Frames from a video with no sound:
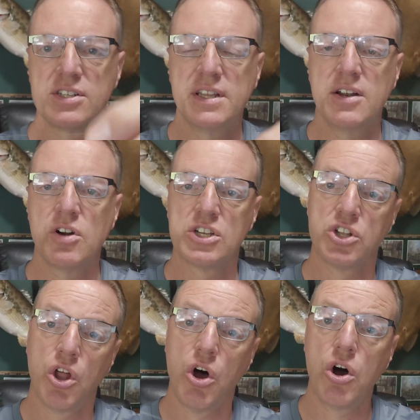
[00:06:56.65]
leader as
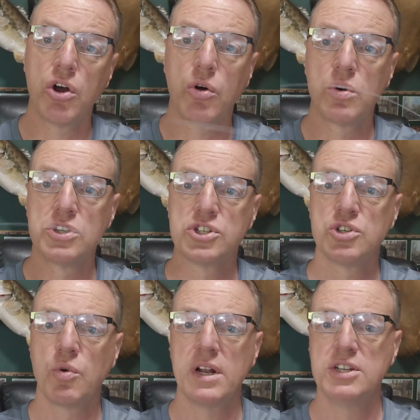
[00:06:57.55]
long or as
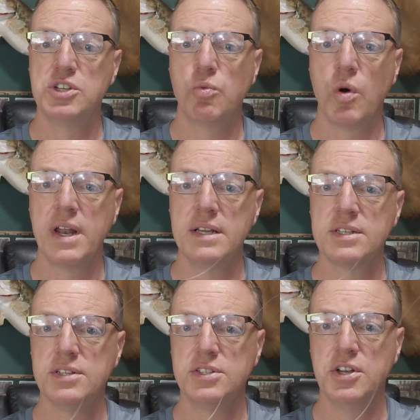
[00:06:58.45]
short as you want it
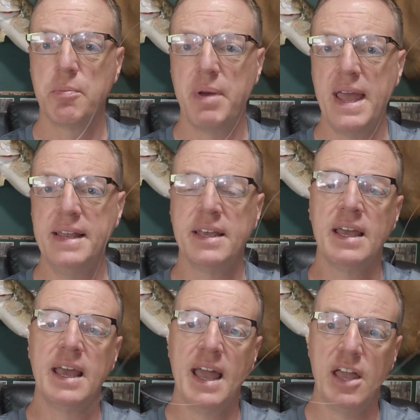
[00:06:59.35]
to your bait,
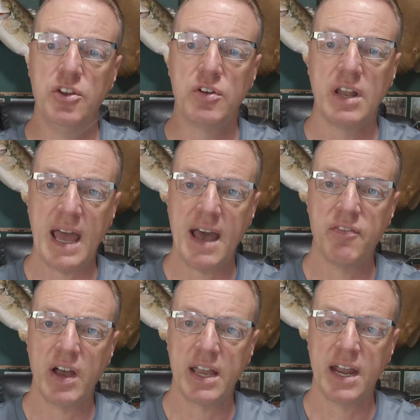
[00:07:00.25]
and you can
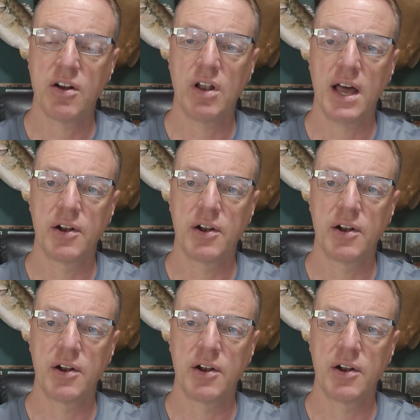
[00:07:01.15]
have a Carolina